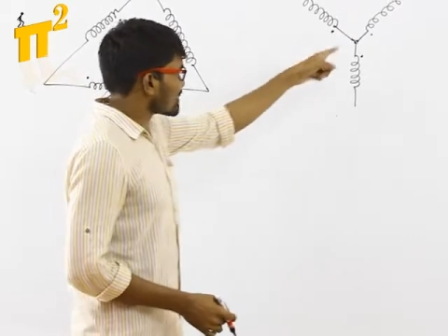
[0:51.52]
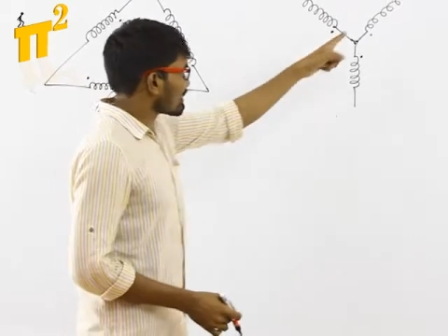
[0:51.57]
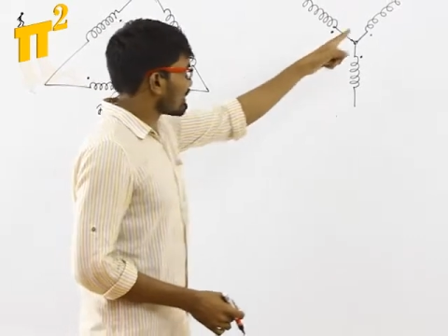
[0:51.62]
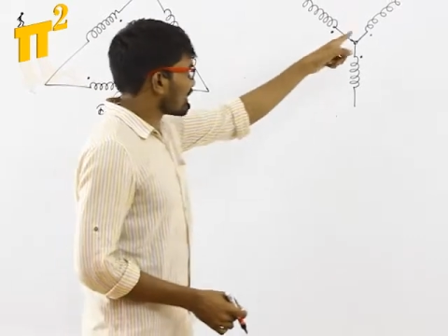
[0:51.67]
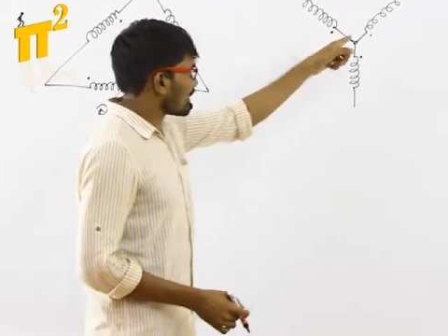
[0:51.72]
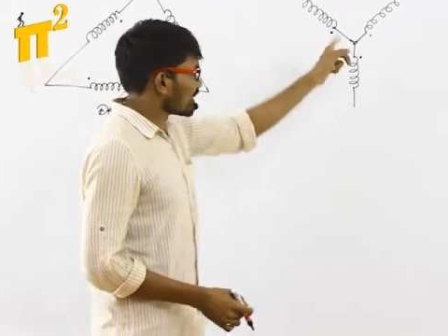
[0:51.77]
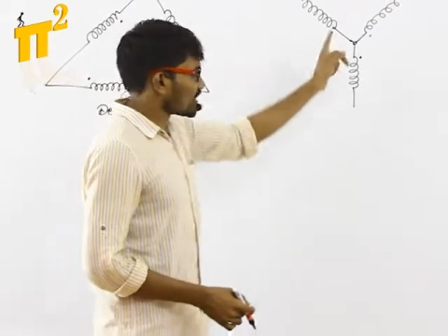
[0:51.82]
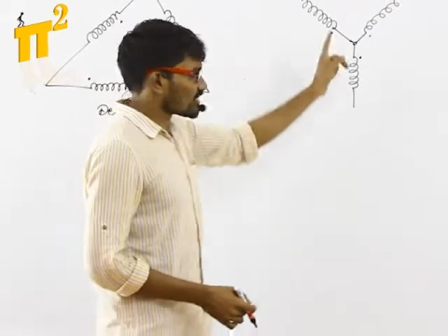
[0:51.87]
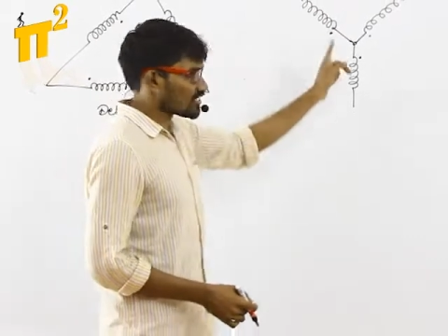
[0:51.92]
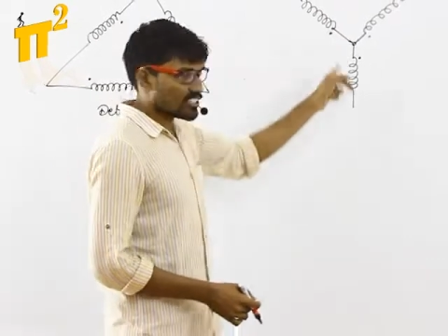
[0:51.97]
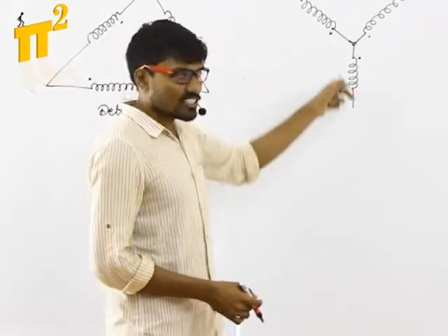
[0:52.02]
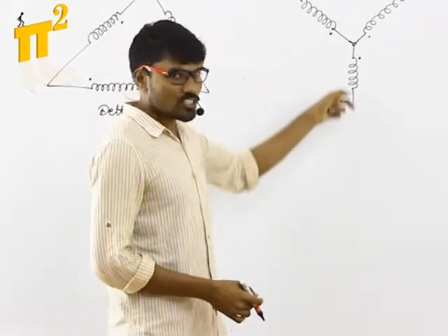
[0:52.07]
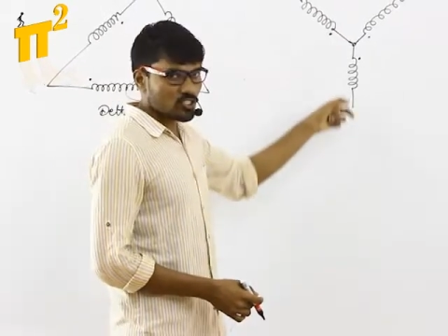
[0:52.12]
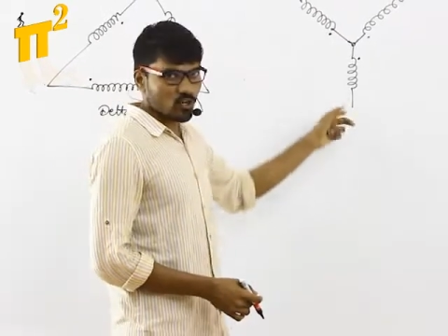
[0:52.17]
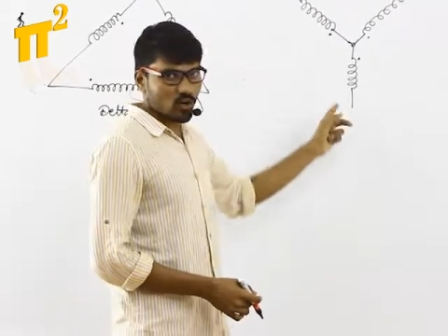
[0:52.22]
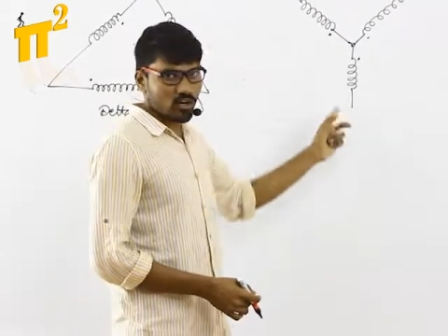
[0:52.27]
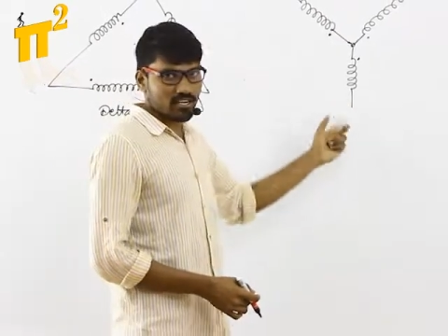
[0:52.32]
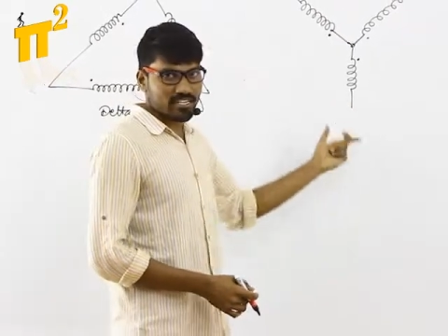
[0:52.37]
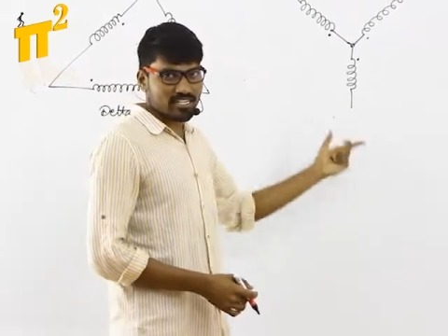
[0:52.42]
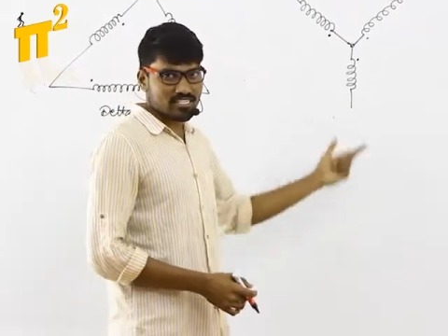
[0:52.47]
this connection
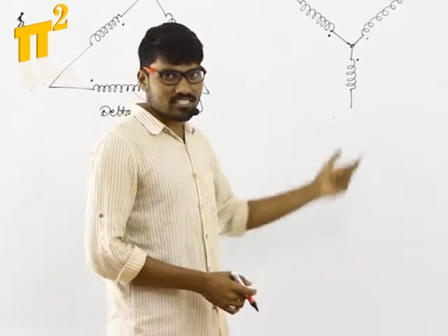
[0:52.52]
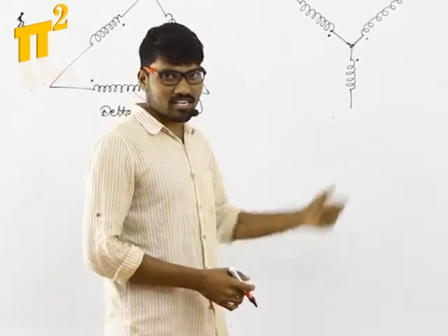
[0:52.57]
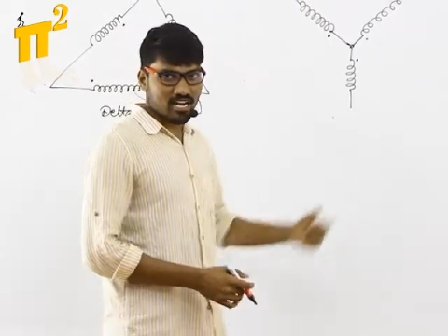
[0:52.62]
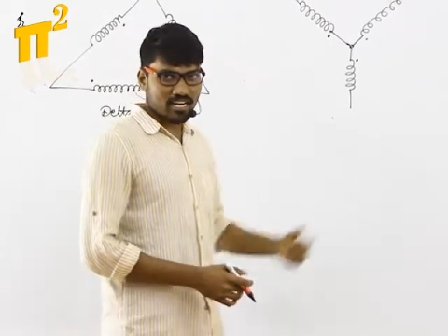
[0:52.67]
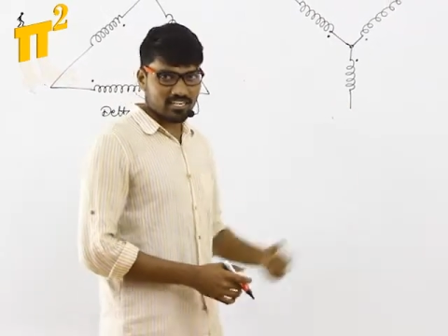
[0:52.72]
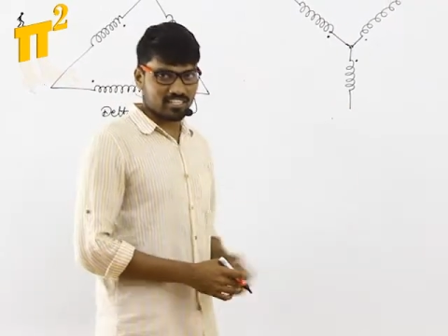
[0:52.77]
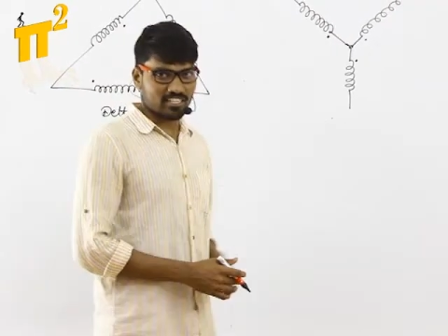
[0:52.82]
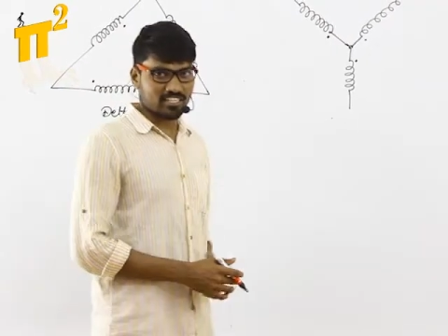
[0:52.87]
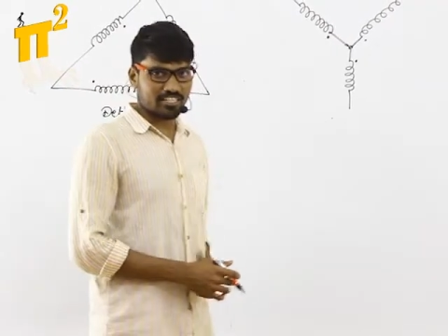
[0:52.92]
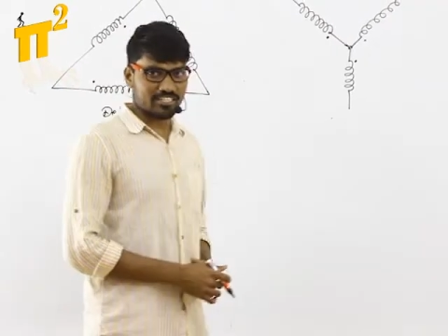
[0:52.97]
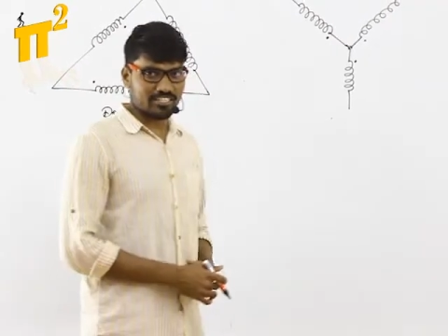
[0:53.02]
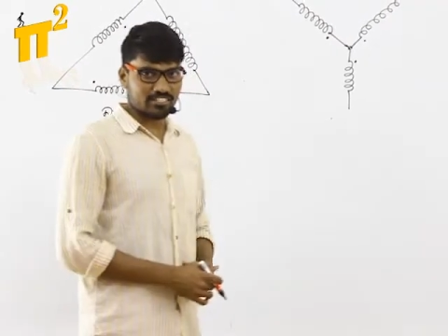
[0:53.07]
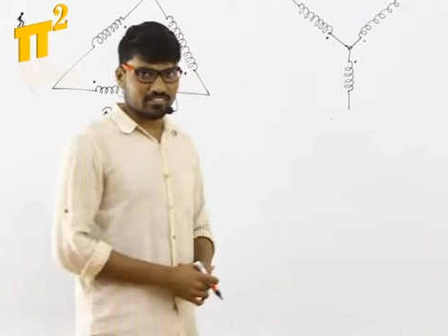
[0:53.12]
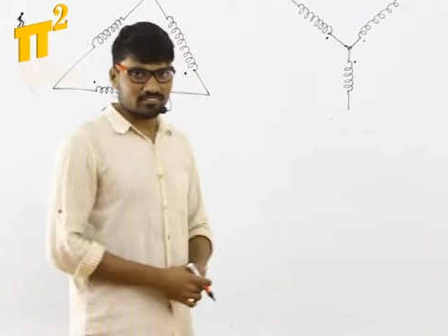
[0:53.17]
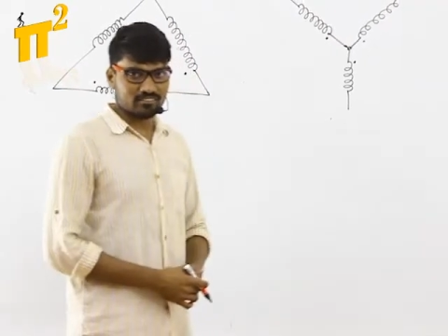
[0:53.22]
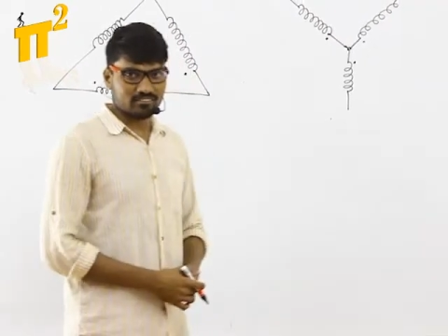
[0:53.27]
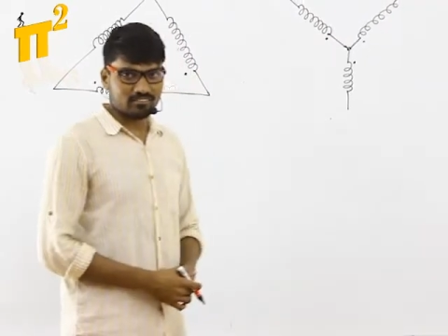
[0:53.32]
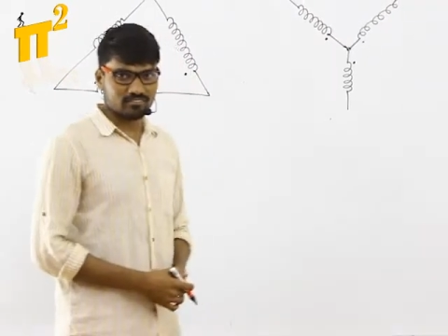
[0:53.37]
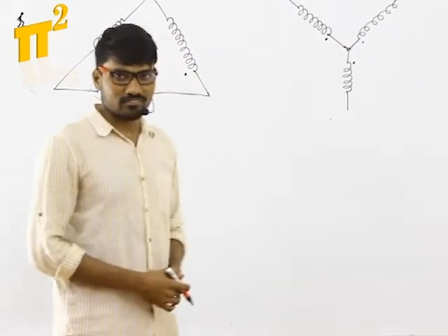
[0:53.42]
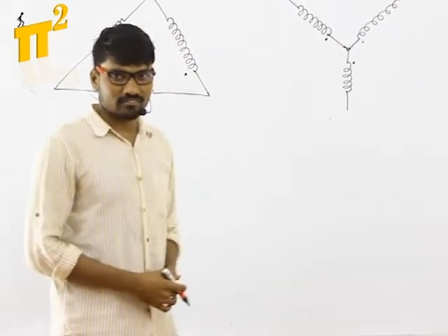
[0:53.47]
is called as star
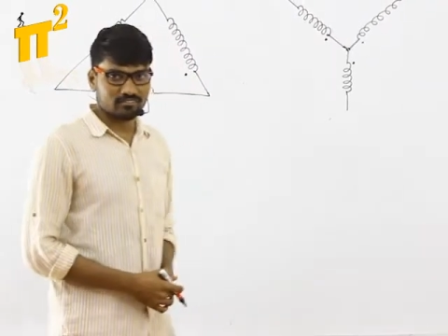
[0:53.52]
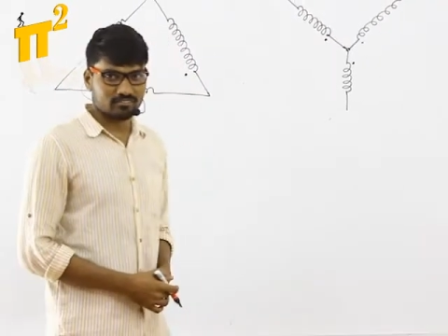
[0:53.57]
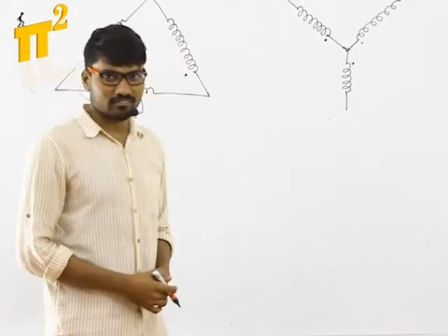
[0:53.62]
connection?